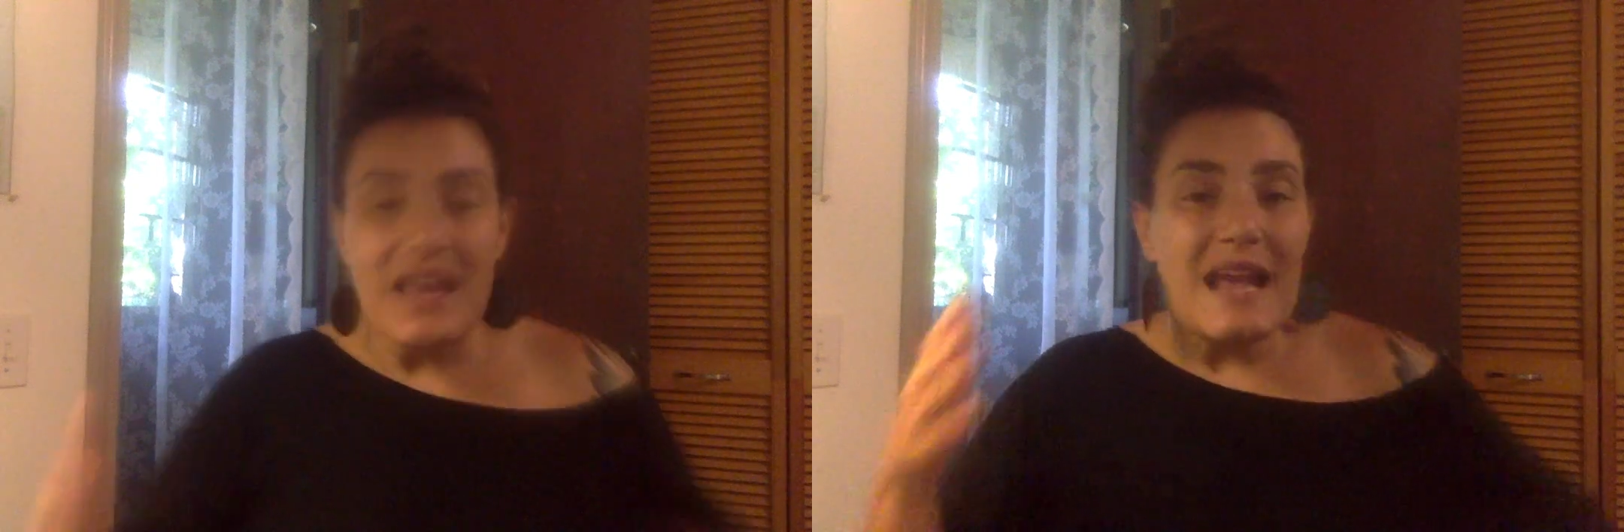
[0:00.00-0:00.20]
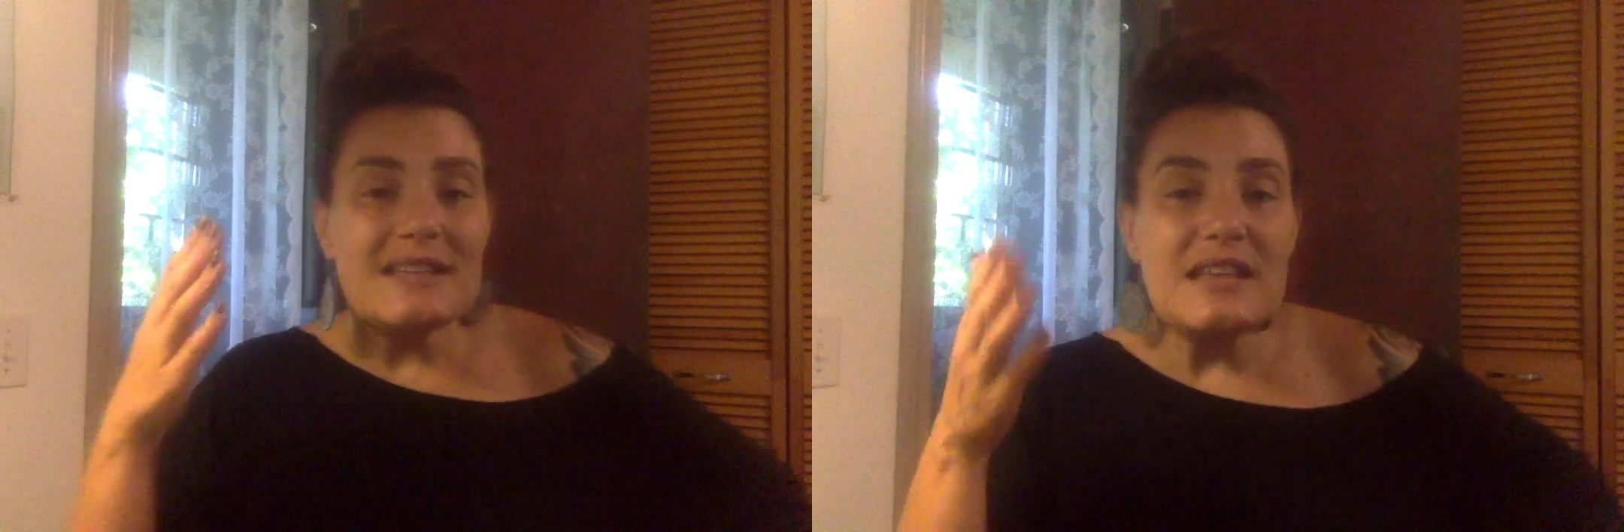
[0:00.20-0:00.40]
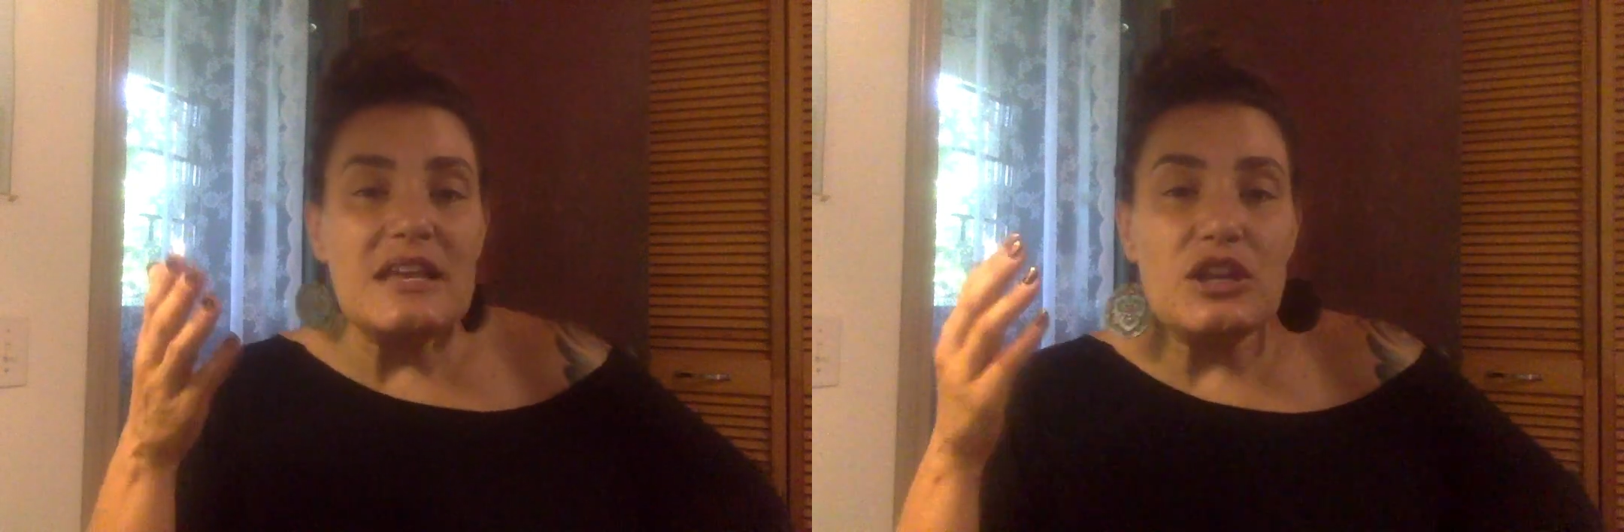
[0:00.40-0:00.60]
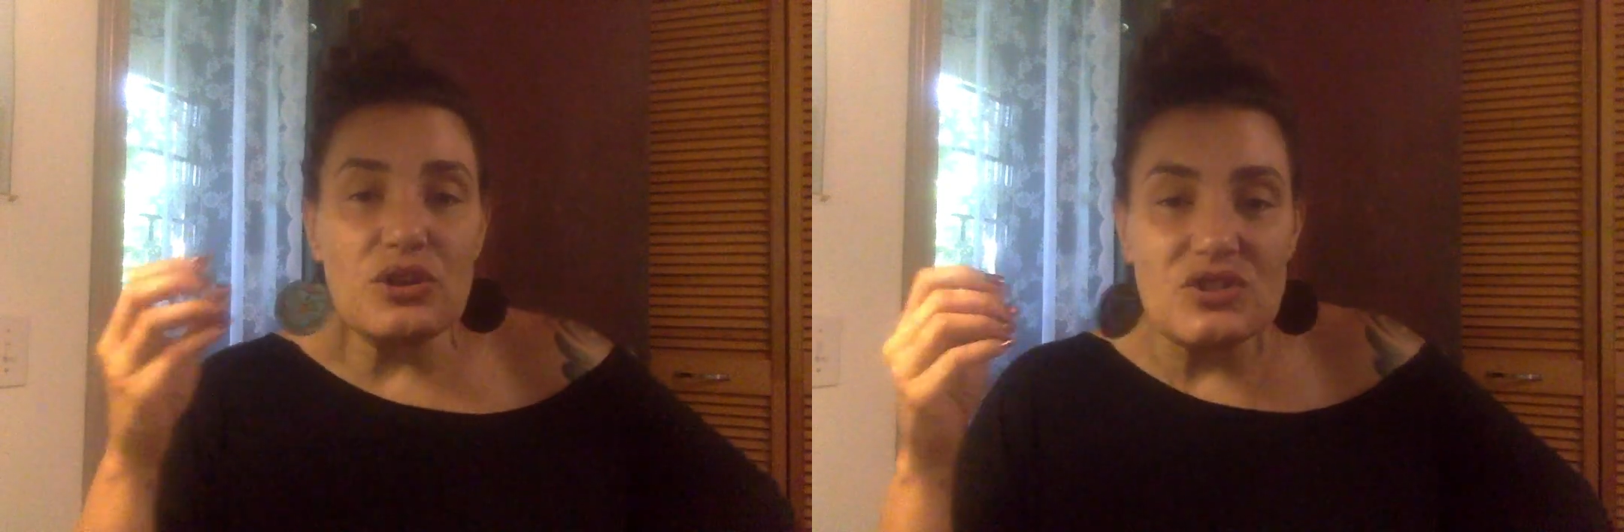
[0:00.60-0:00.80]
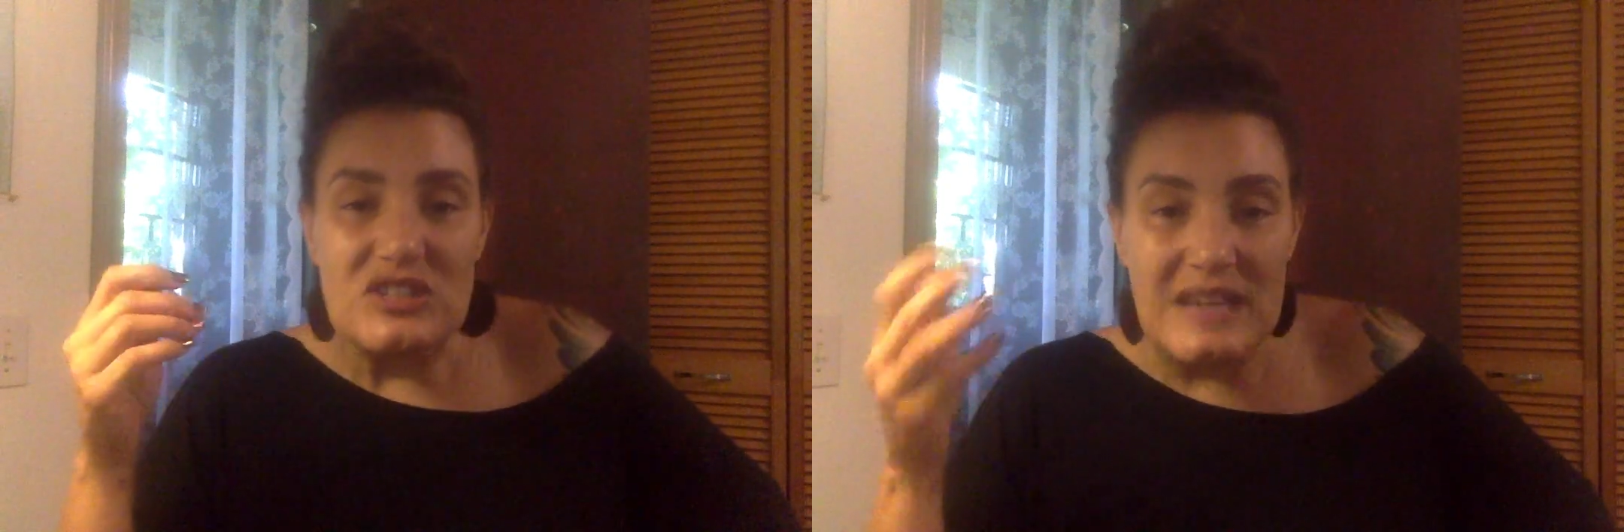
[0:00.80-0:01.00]
It's like
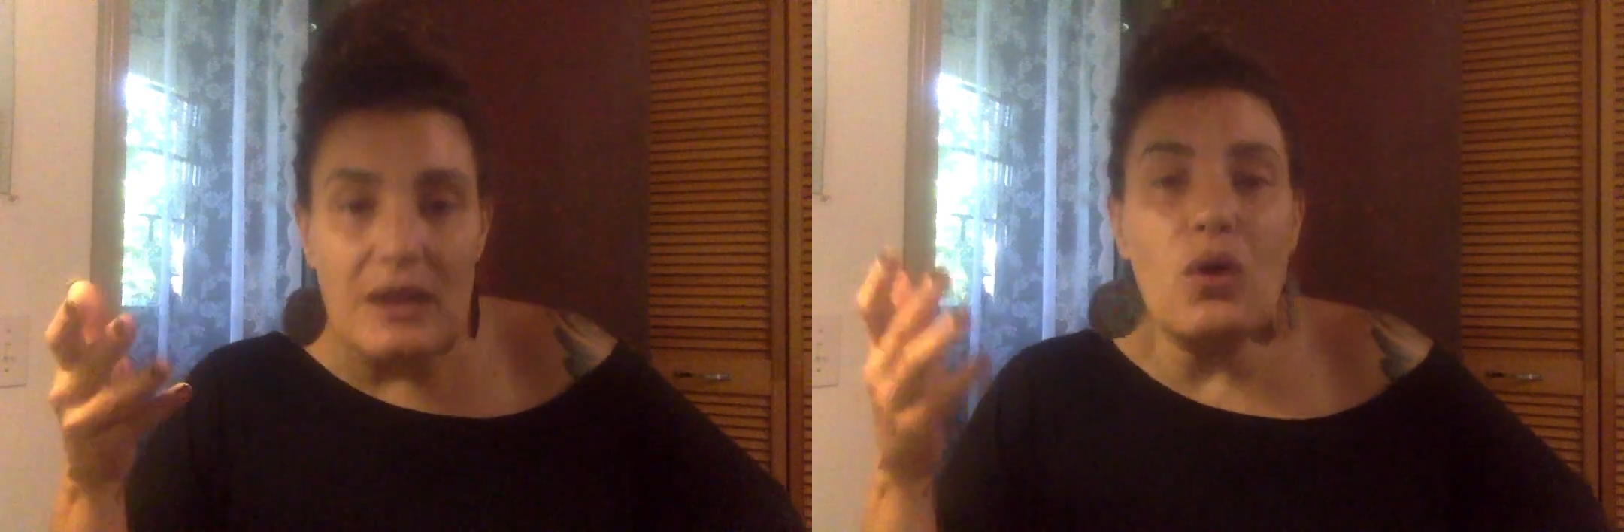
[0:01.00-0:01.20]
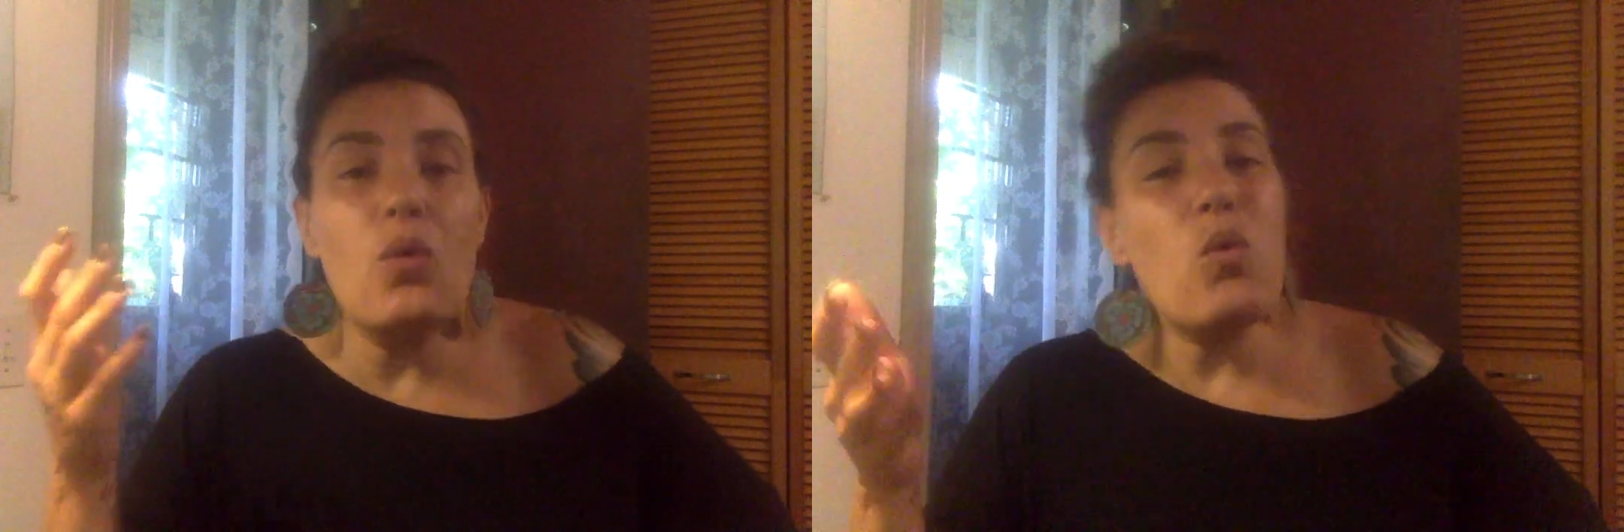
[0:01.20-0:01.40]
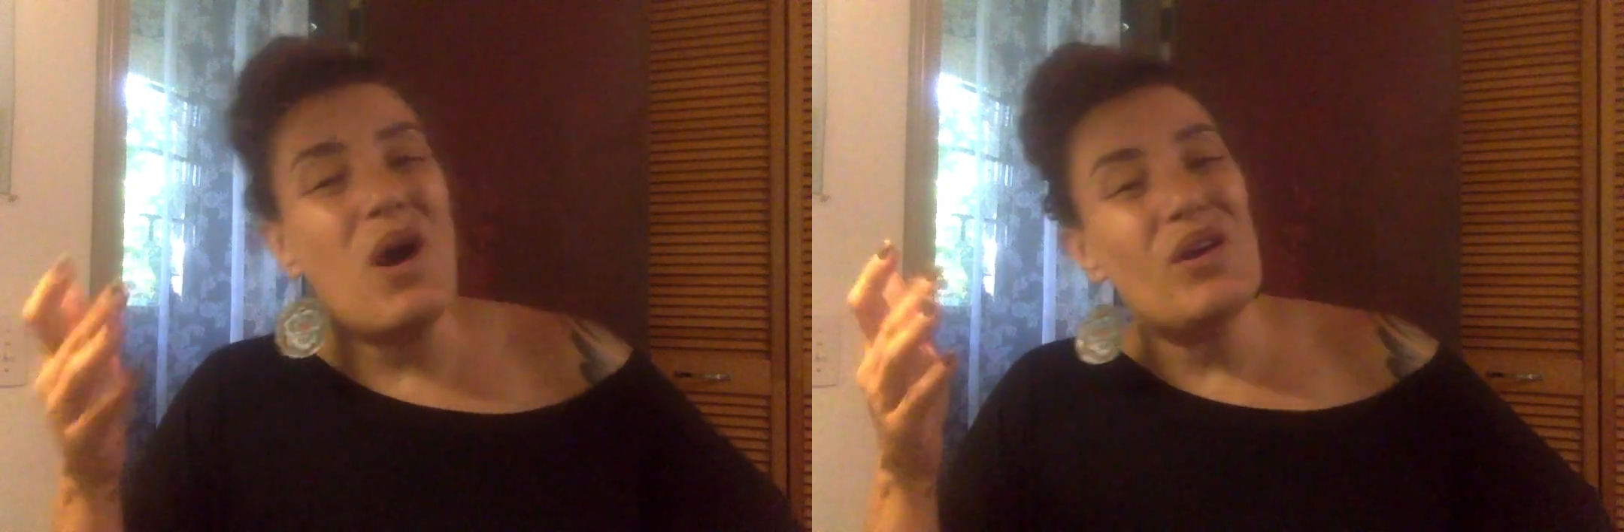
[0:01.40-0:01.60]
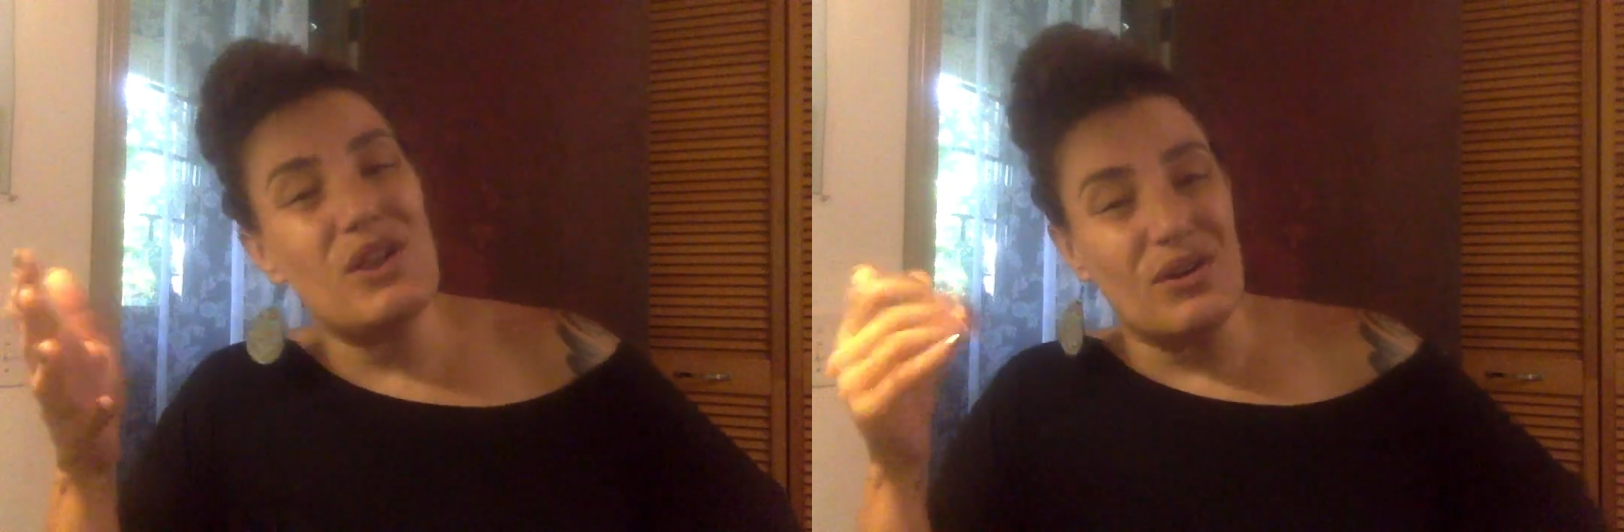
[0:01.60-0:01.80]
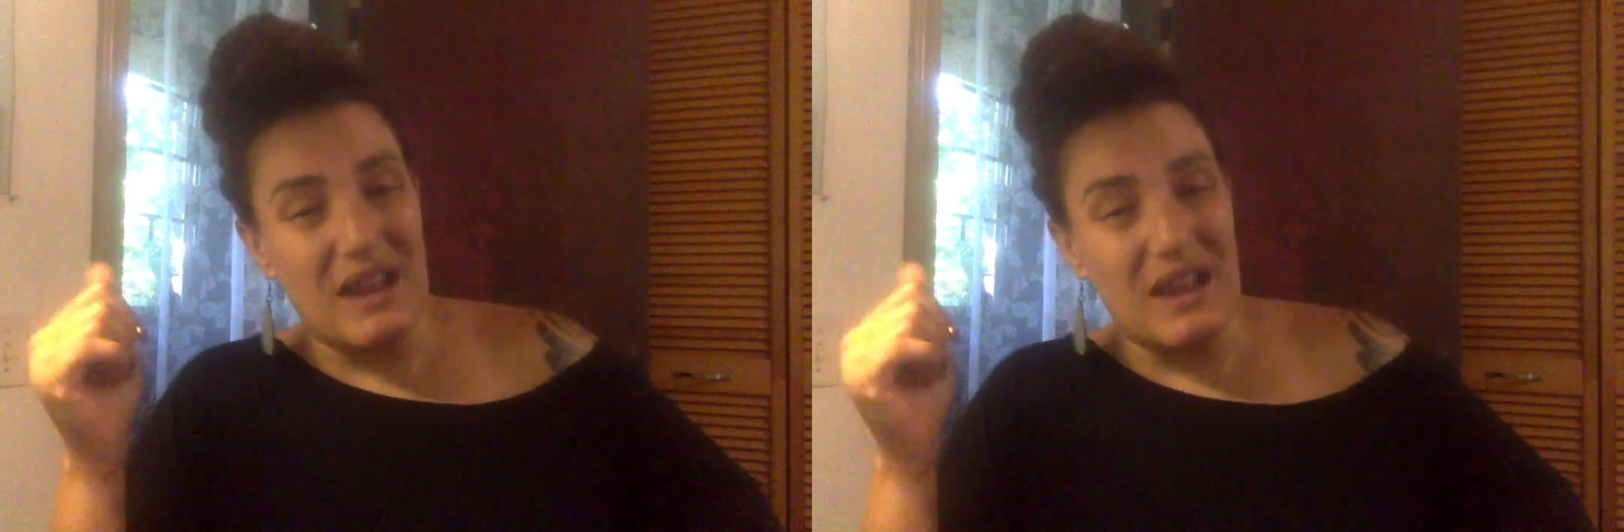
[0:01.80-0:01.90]
you're single while you're